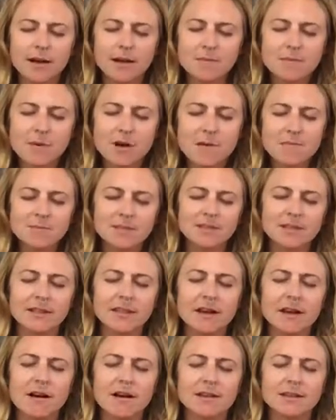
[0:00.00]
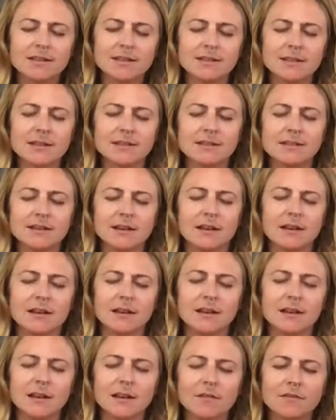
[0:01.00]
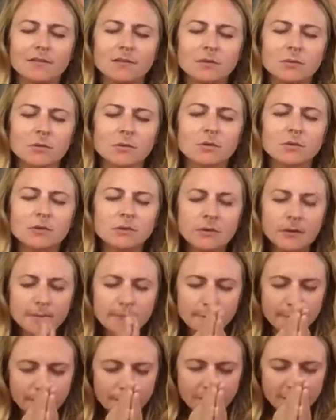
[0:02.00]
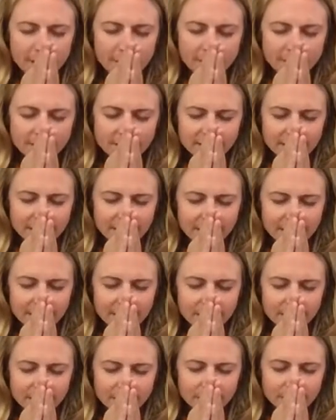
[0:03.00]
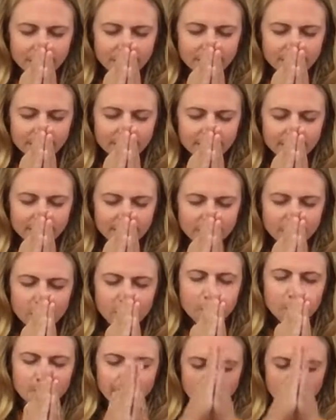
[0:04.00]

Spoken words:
Palms to the heart center, love to all. Palms to the lips, peace to all.